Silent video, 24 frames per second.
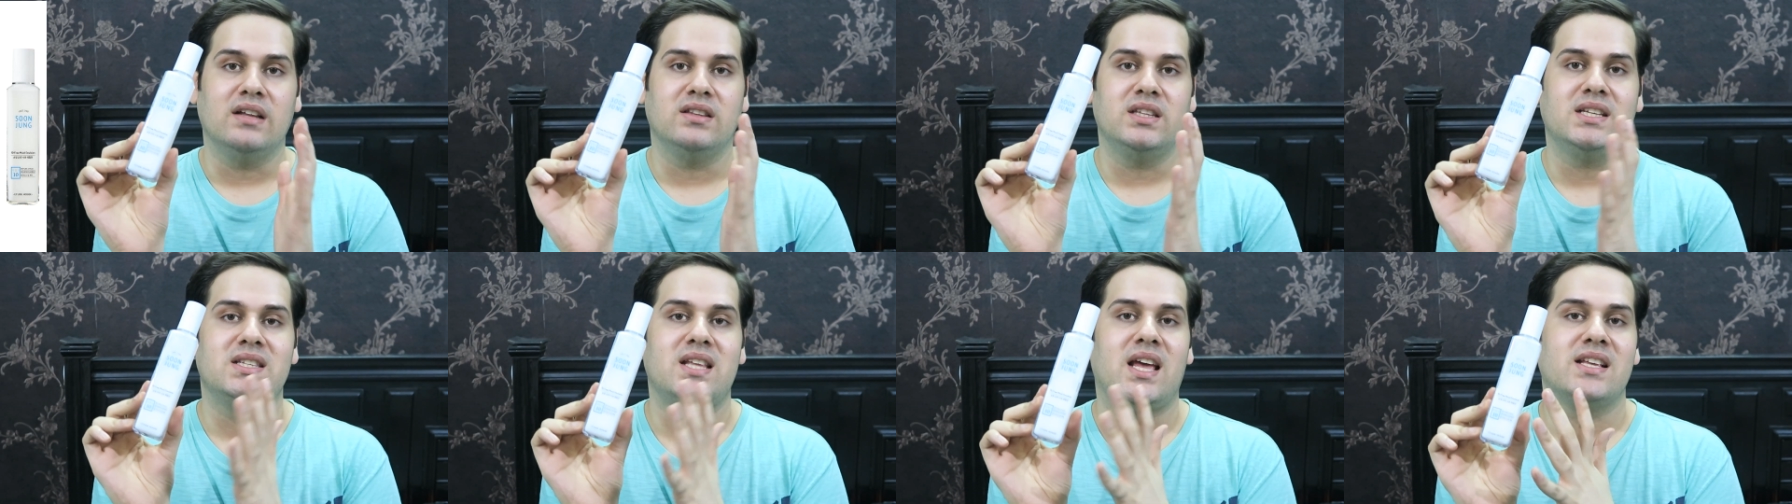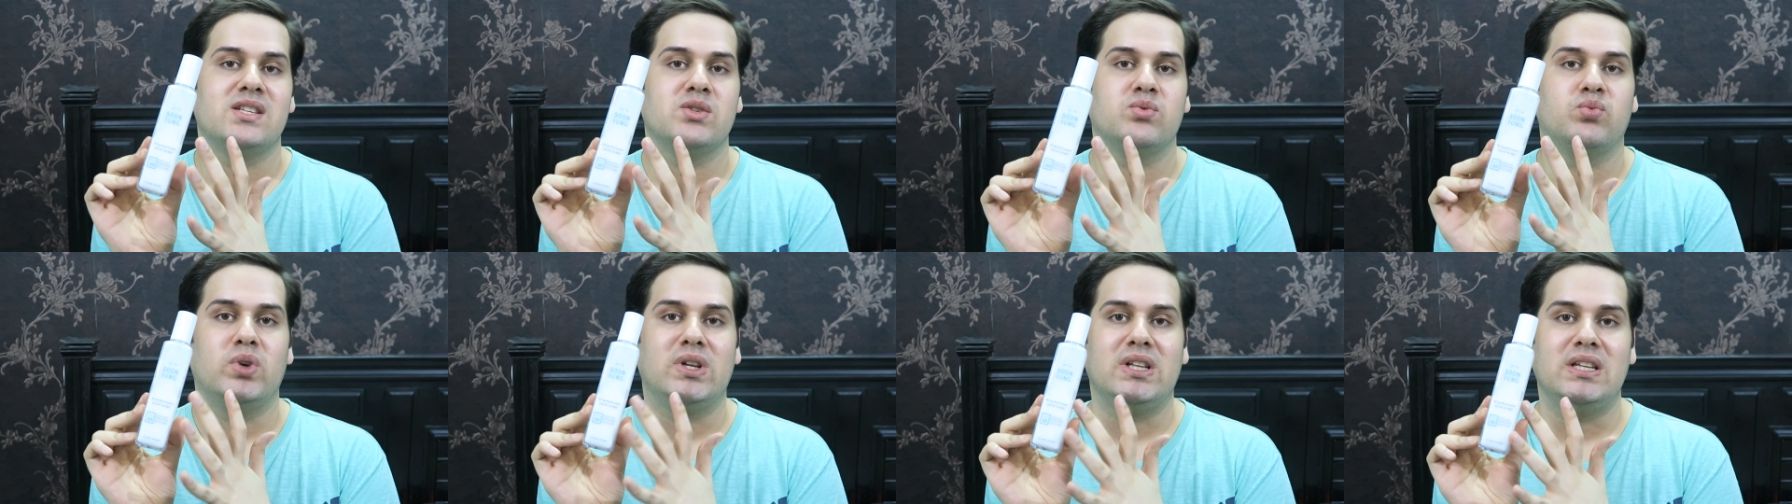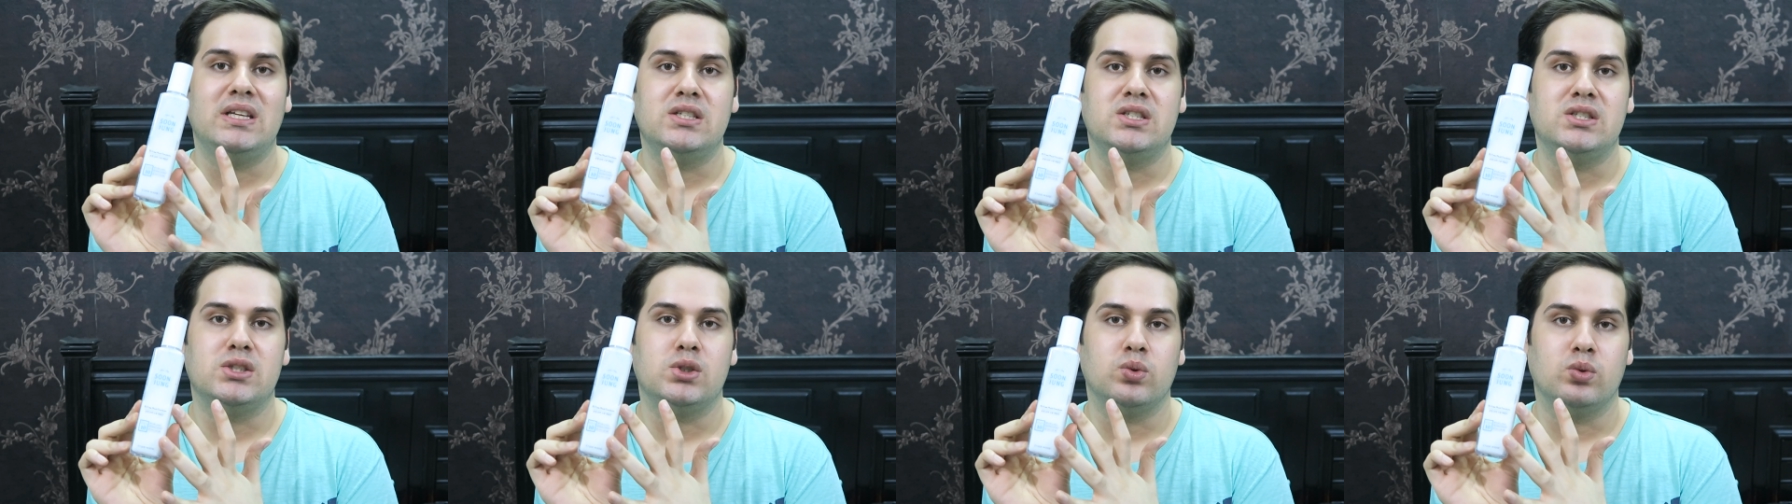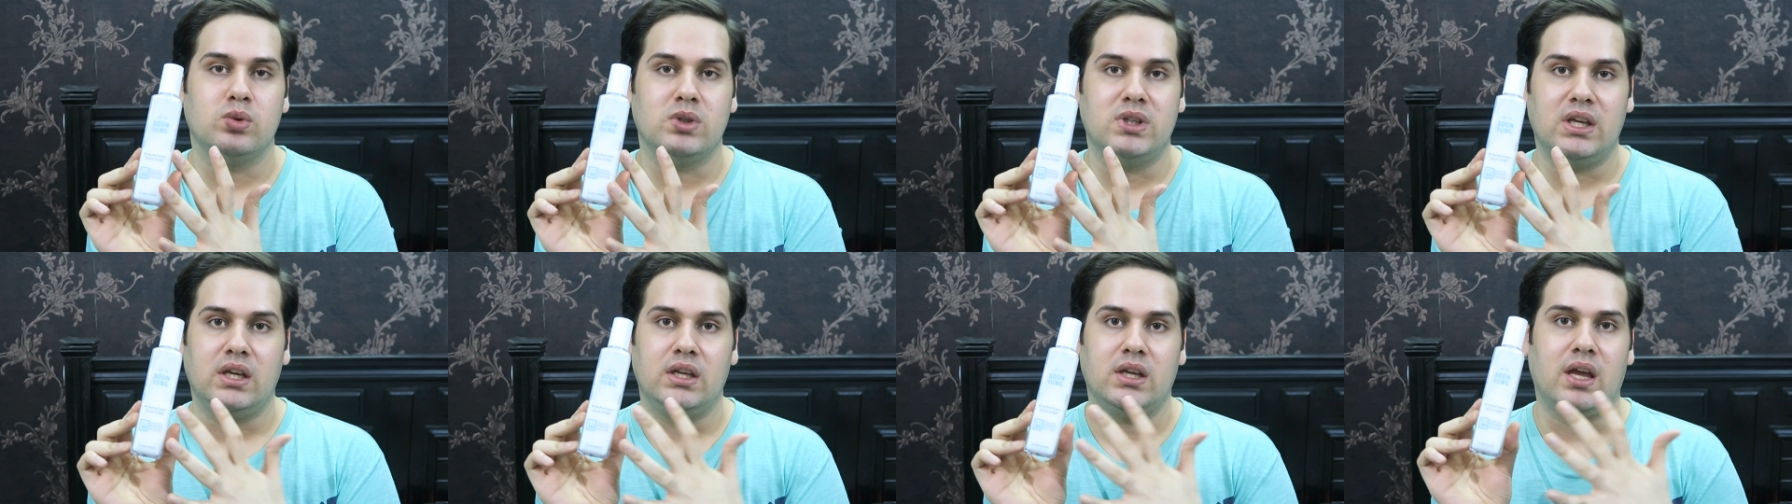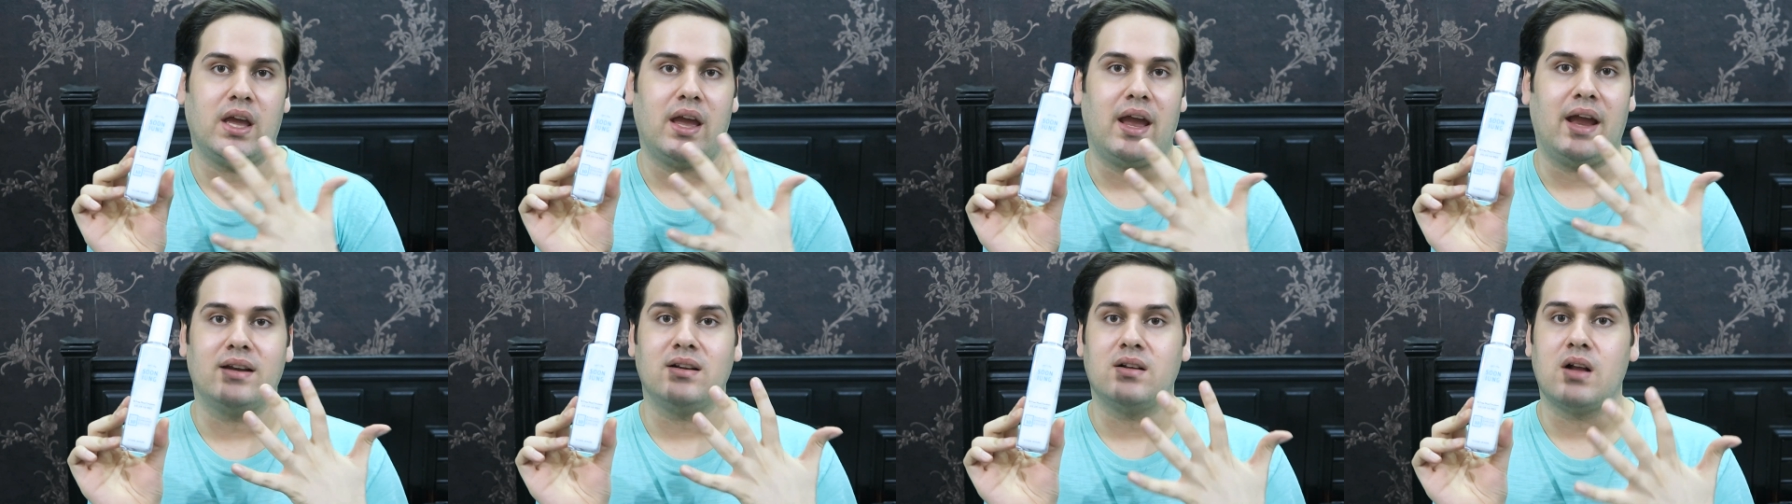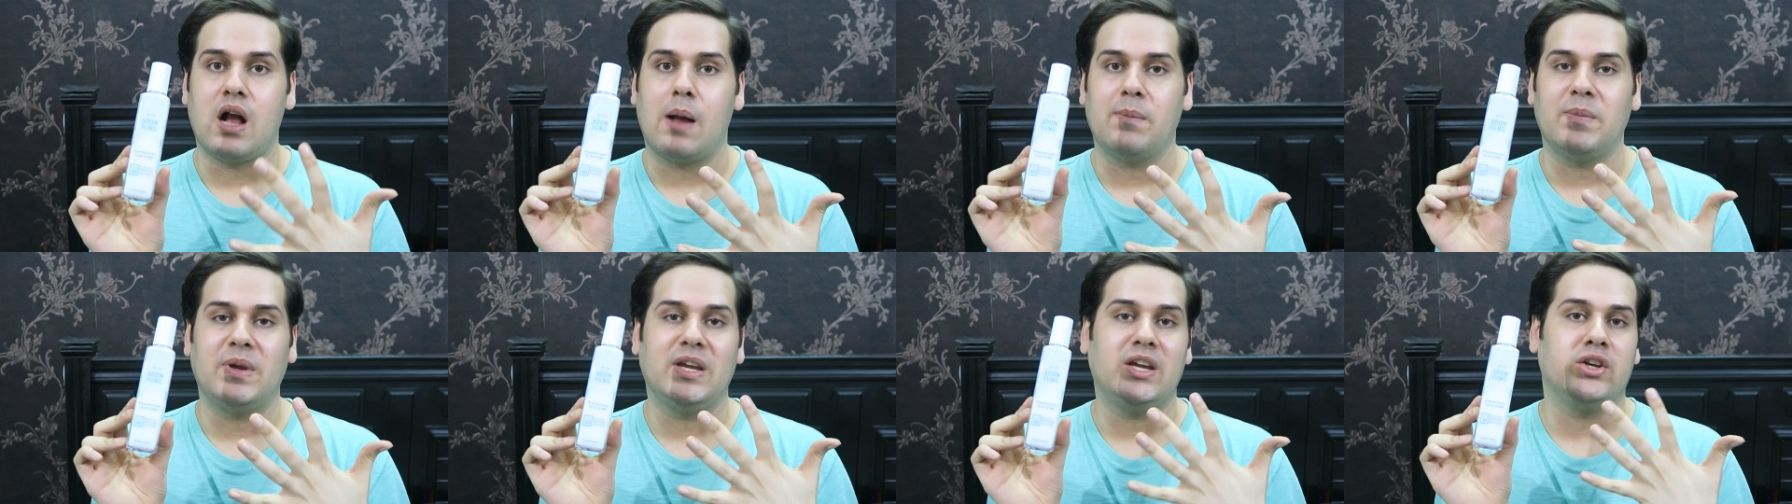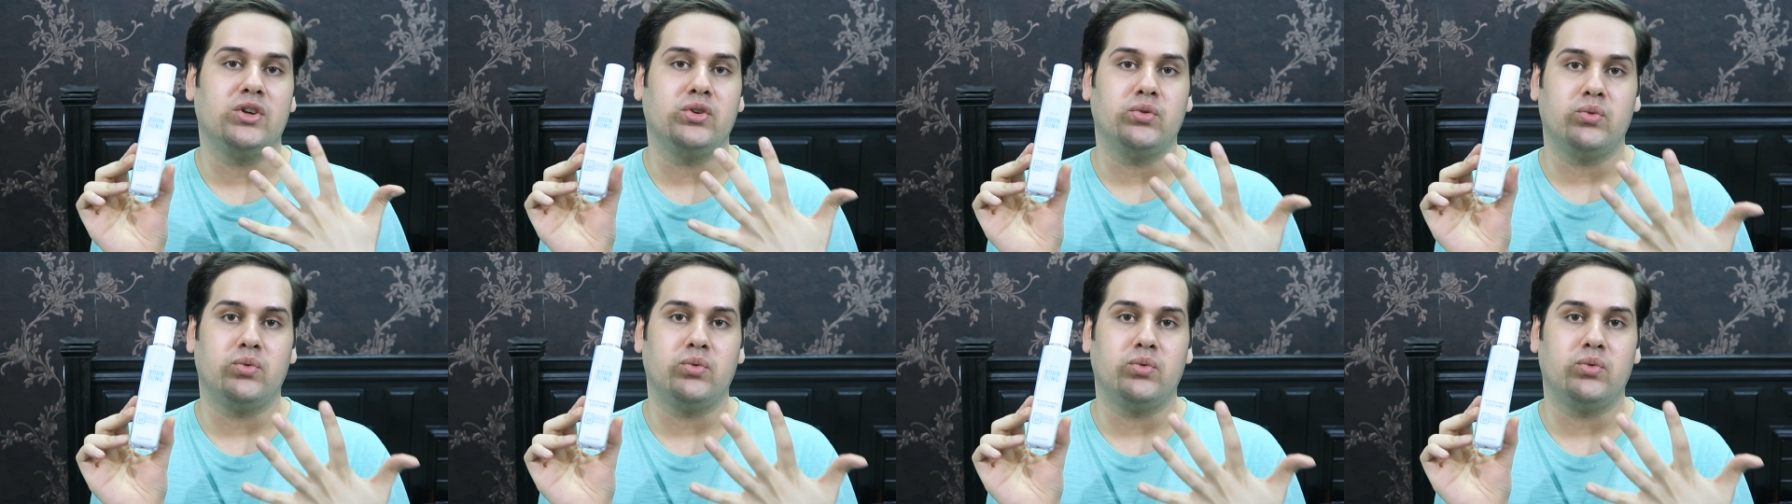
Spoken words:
This has really soothing and calming